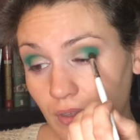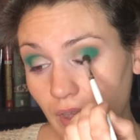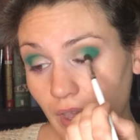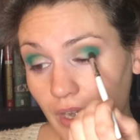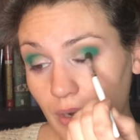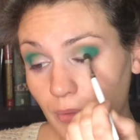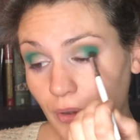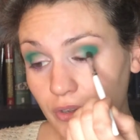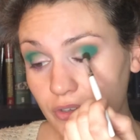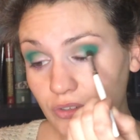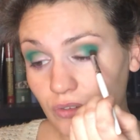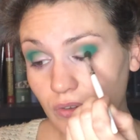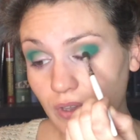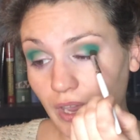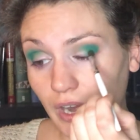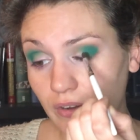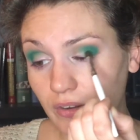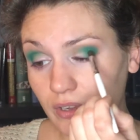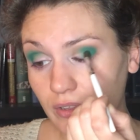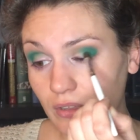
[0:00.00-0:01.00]
And I'm also
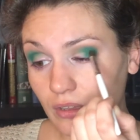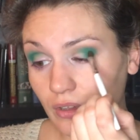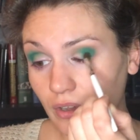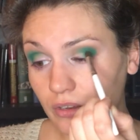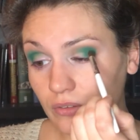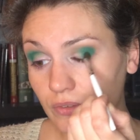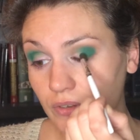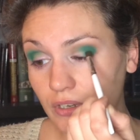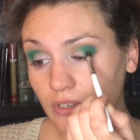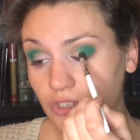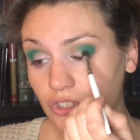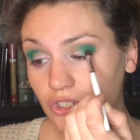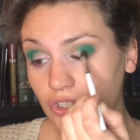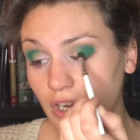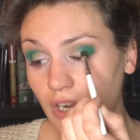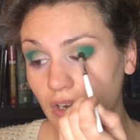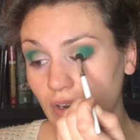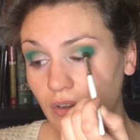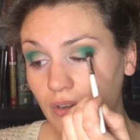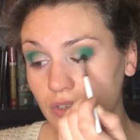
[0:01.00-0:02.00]
carrying the Confidence
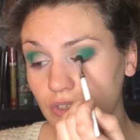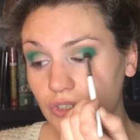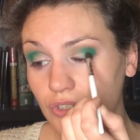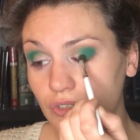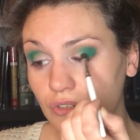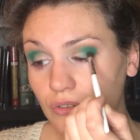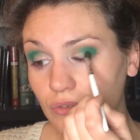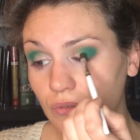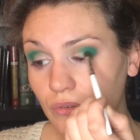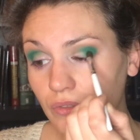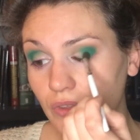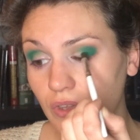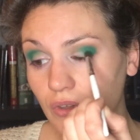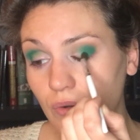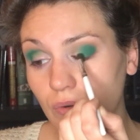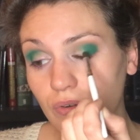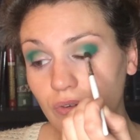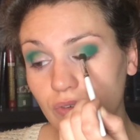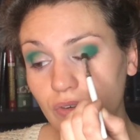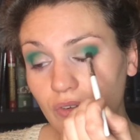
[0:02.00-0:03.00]
shade onto the
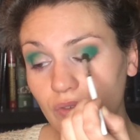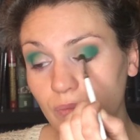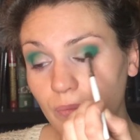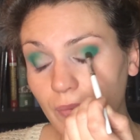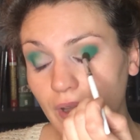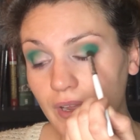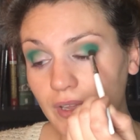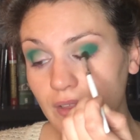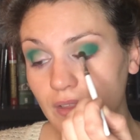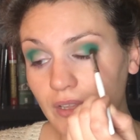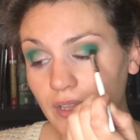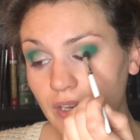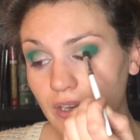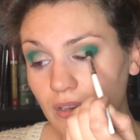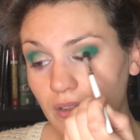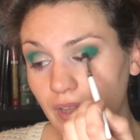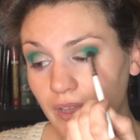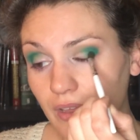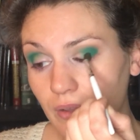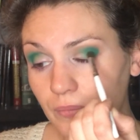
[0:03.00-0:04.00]
corner of my
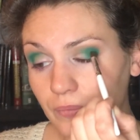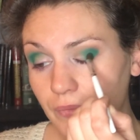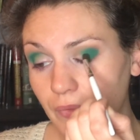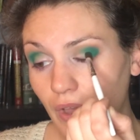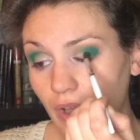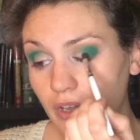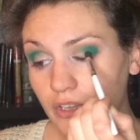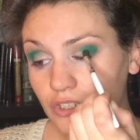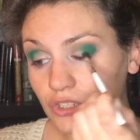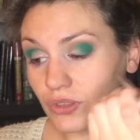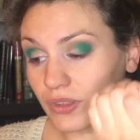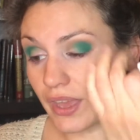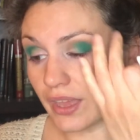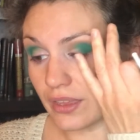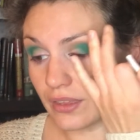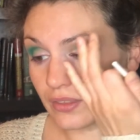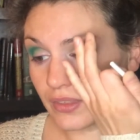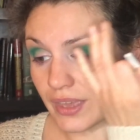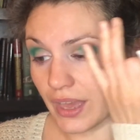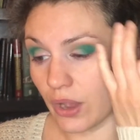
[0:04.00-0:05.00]
lid, like onto the
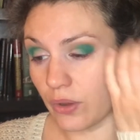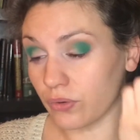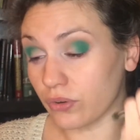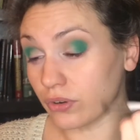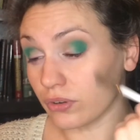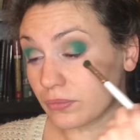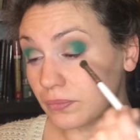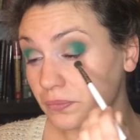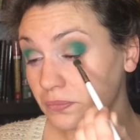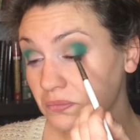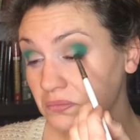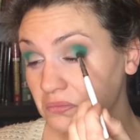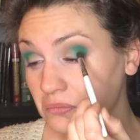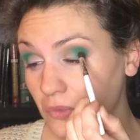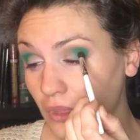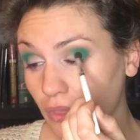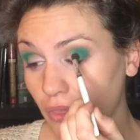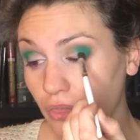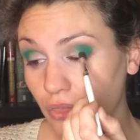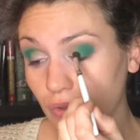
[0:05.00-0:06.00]
outer
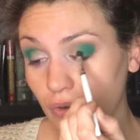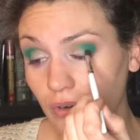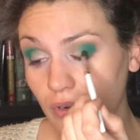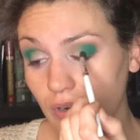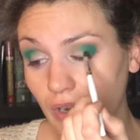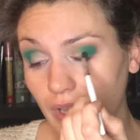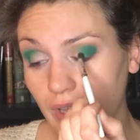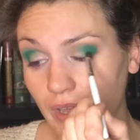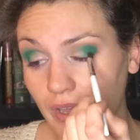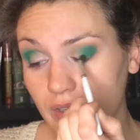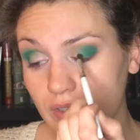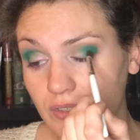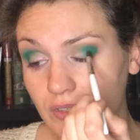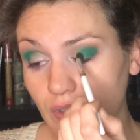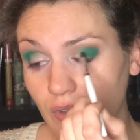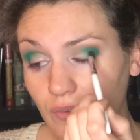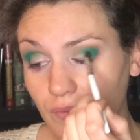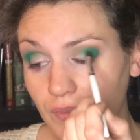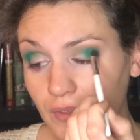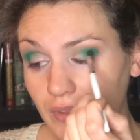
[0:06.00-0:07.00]
third, I guess,
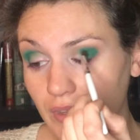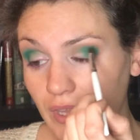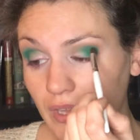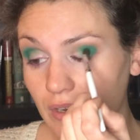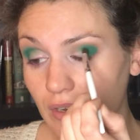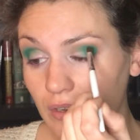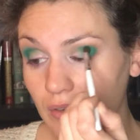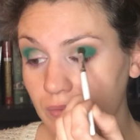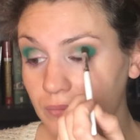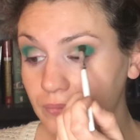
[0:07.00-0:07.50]
of the lid.